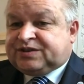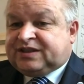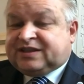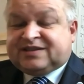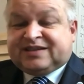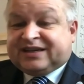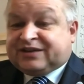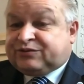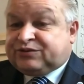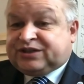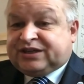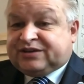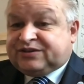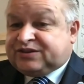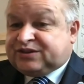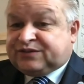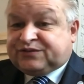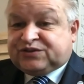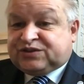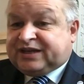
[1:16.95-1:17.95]
The secretaries
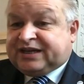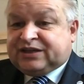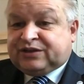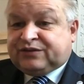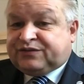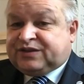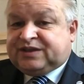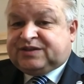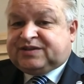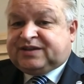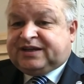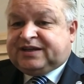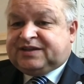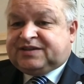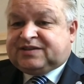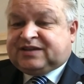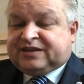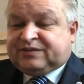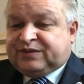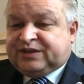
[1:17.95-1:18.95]
of state of these states
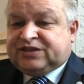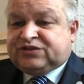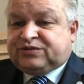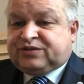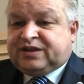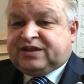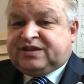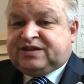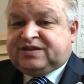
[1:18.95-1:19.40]
administrate these